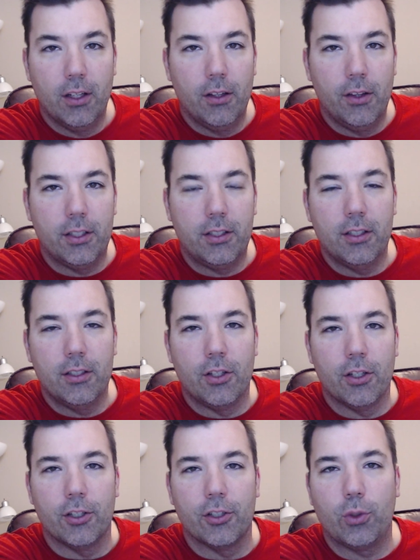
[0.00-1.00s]
This is
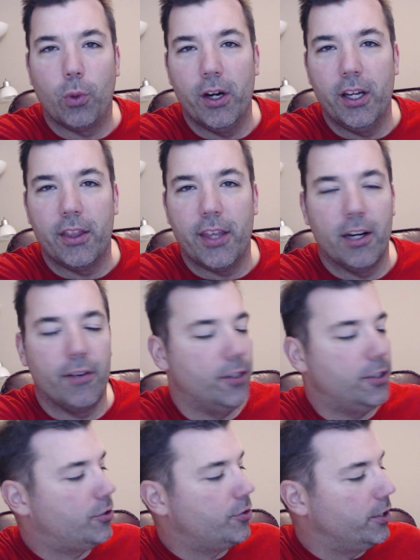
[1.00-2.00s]
their 20th
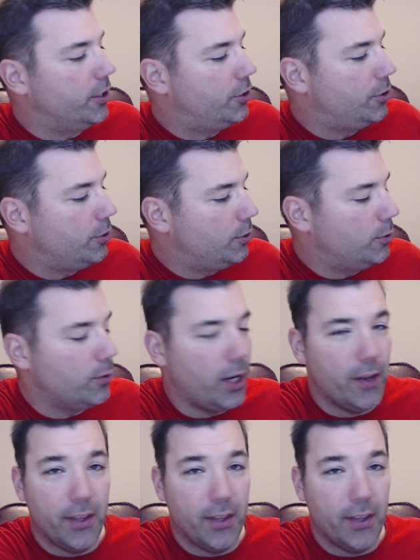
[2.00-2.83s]
anniversary issue, and